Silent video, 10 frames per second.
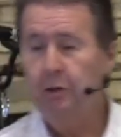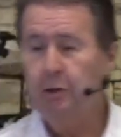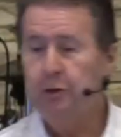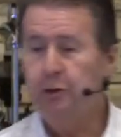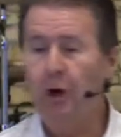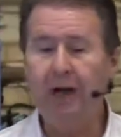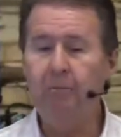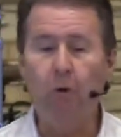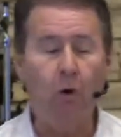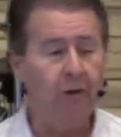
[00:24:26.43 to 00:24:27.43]
So I am
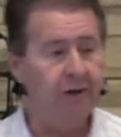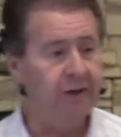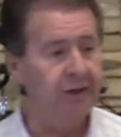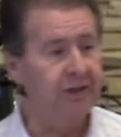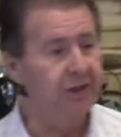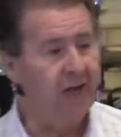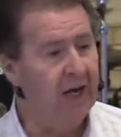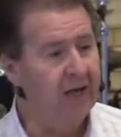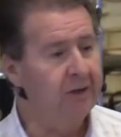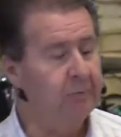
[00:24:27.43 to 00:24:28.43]
more than just
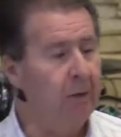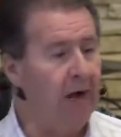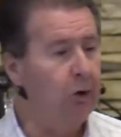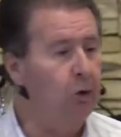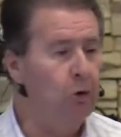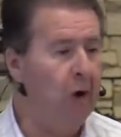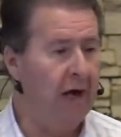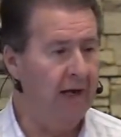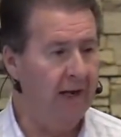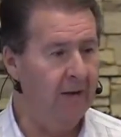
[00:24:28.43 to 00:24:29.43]
changed by who I
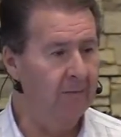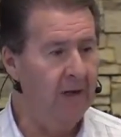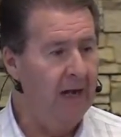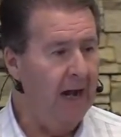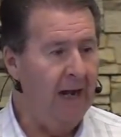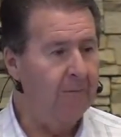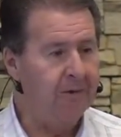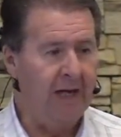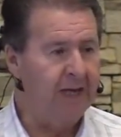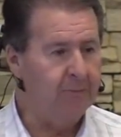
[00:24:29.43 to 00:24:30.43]
am. I am
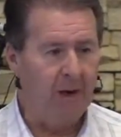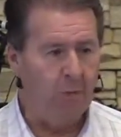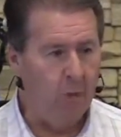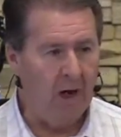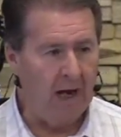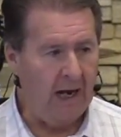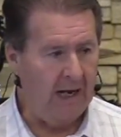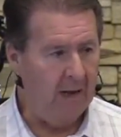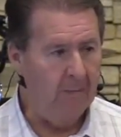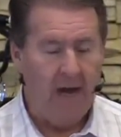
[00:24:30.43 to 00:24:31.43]
changed by what I
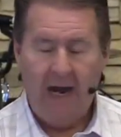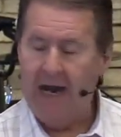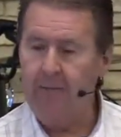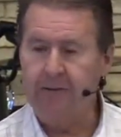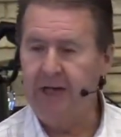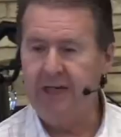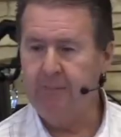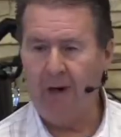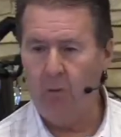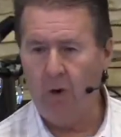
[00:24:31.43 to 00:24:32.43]
am. I am changed
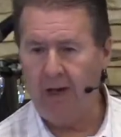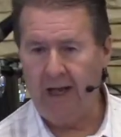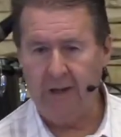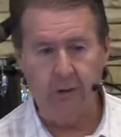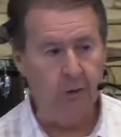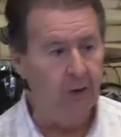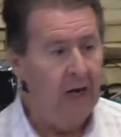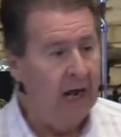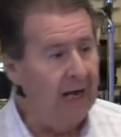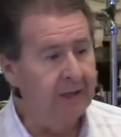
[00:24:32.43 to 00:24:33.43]
by what I do.
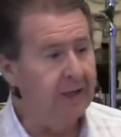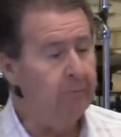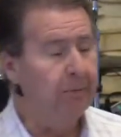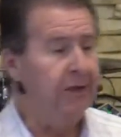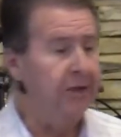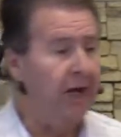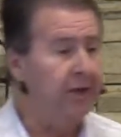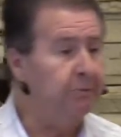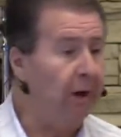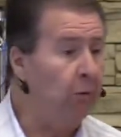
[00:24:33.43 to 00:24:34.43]
I've been changed
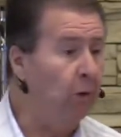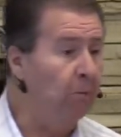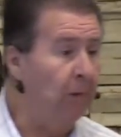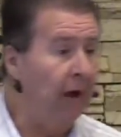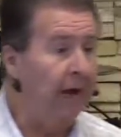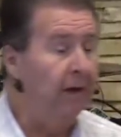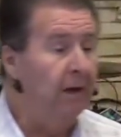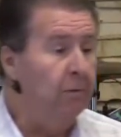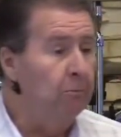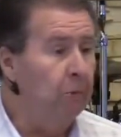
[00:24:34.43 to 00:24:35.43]
by what my
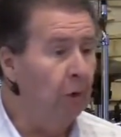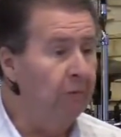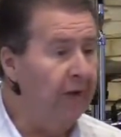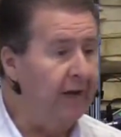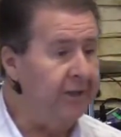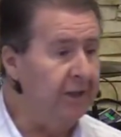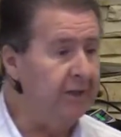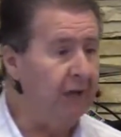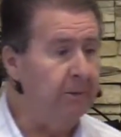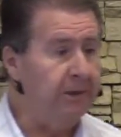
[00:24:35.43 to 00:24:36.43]
motivation is.
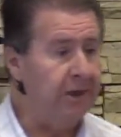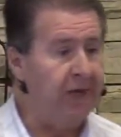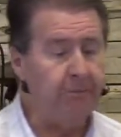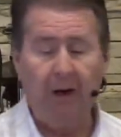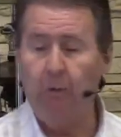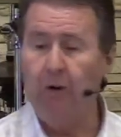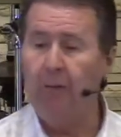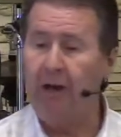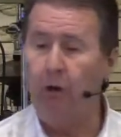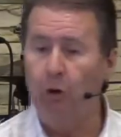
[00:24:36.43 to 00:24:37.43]
I've been changed by what
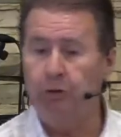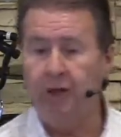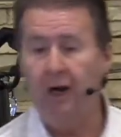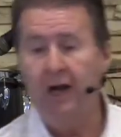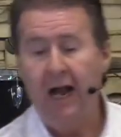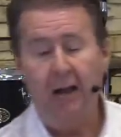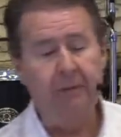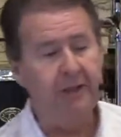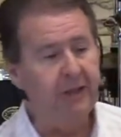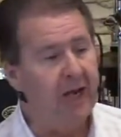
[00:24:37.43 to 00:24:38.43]
my goals are. I've been
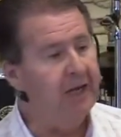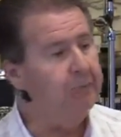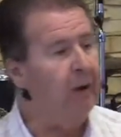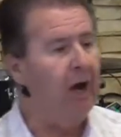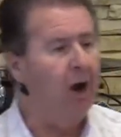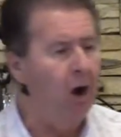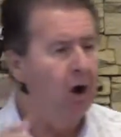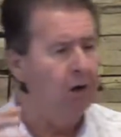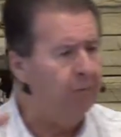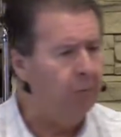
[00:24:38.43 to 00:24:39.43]
changed by
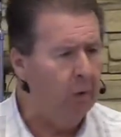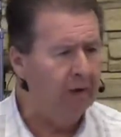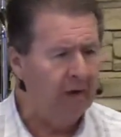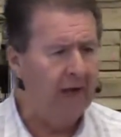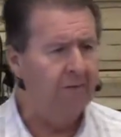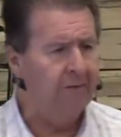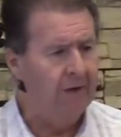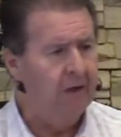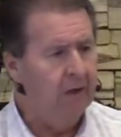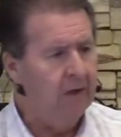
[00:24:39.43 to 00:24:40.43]
all of what life
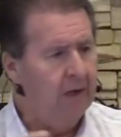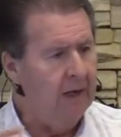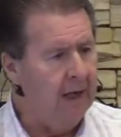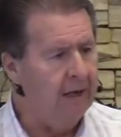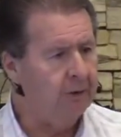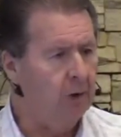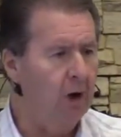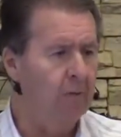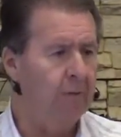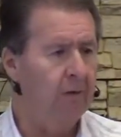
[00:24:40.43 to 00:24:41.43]
has to
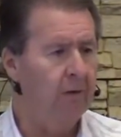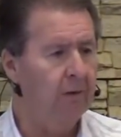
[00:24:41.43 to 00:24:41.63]
offer.